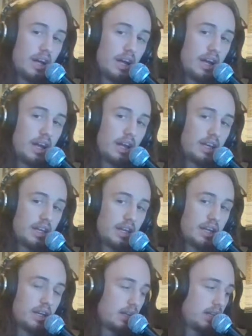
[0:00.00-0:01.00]
A,
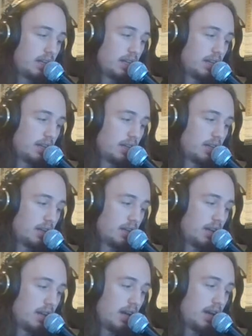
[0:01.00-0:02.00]
E,
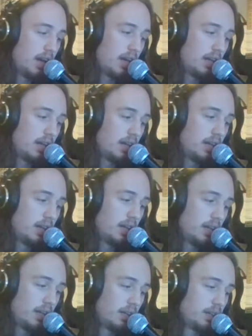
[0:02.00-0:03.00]
A,
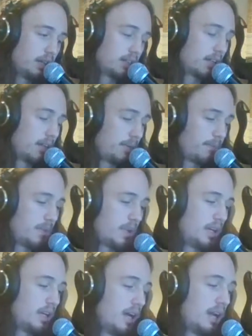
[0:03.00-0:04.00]
E, like that.
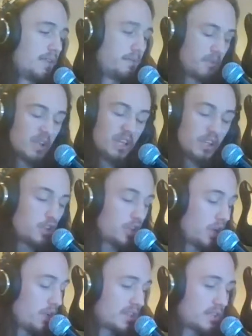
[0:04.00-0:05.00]
And you should
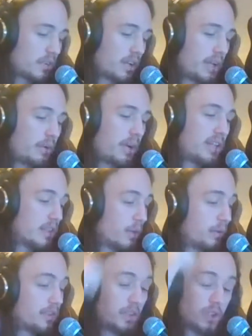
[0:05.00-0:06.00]
know this song anyway, so I
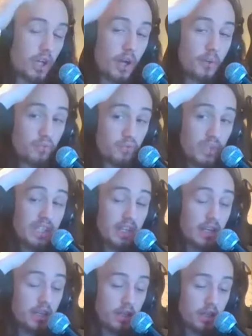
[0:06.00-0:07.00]
want you to try and read
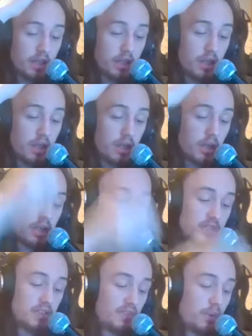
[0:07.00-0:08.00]
it
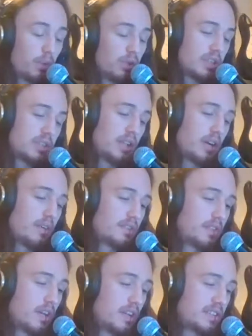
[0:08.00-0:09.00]
to force yourself
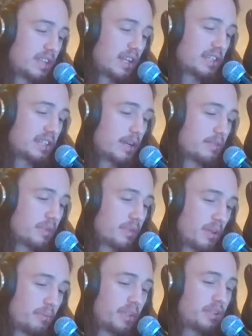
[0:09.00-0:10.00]
to understand the tabs, but
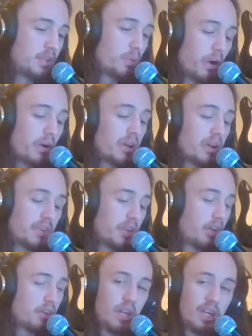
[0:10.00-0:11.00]
don't be too worried if you
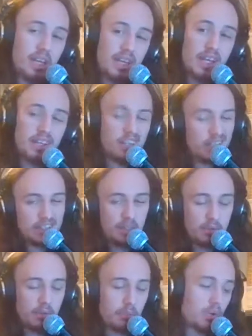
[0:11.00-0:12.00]
don't get
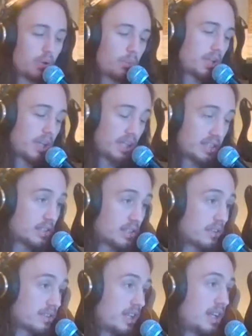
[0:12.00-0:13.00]
some of the more complicated
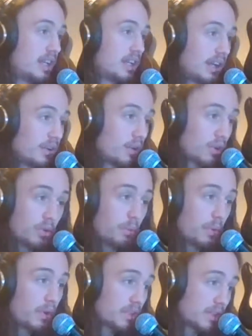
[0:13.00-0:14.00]
songs. Now, your group,
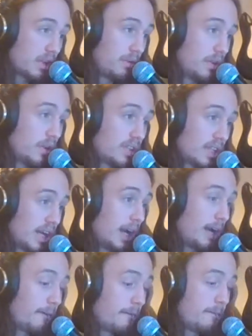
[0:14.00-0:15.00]
we also looked at